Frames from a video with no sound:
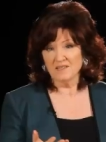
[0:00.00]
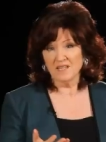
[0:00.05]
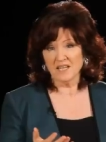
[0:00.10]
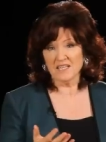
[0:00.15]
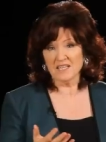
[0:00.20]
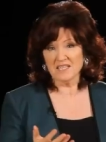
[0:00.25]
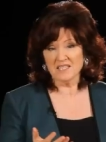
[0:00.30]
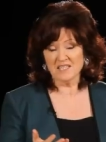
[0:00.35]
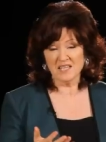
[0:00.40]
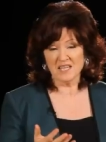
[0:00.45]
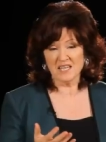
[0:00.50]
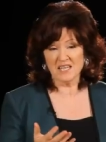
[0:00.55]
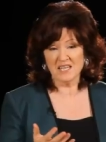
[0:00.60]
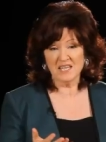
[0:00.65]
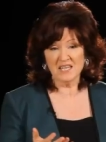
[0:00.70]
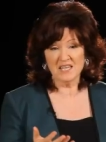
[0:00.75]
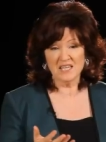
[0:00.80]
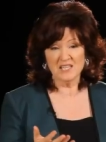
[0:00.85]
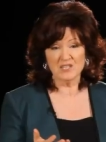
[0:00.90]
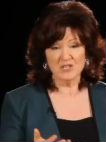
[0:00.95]
that is the
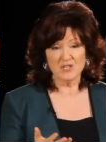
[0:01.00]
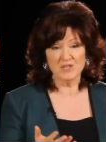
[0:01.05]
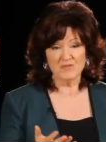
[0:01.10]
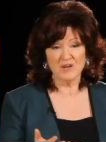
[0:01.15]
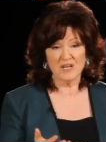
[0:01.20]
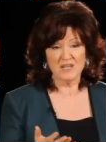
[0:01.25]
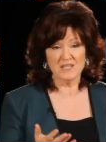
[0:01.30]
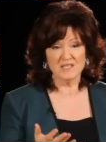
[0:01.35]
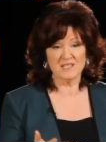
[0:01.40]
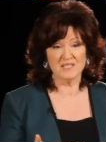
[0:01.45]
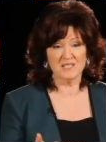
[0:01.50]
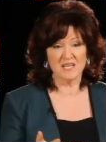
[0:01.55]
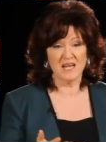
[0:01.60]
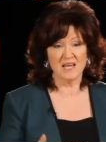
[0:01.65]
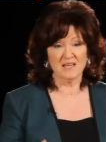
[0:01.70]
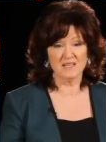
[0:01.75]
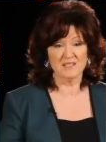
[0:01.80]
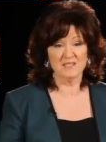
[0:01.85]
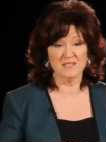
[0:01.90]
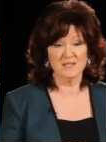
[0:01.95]
key to great
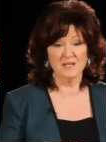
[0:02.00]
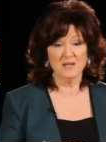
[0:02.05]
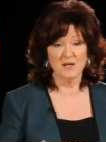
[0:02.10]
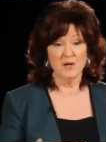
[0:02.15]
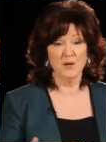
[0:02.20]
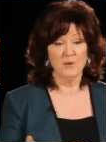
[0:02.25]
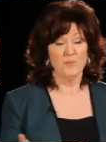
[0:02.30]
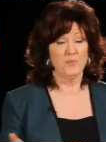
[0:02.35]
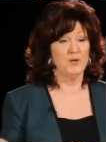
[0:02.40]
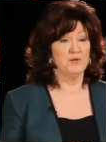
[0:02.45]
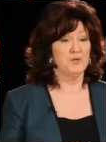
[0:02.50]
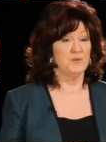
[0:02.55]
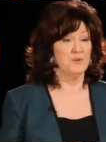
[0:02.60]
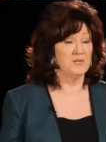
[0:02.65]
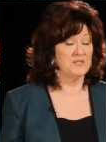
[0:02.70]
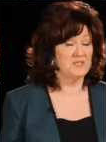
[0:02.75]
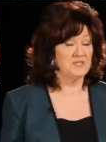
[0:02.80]
sex. When you are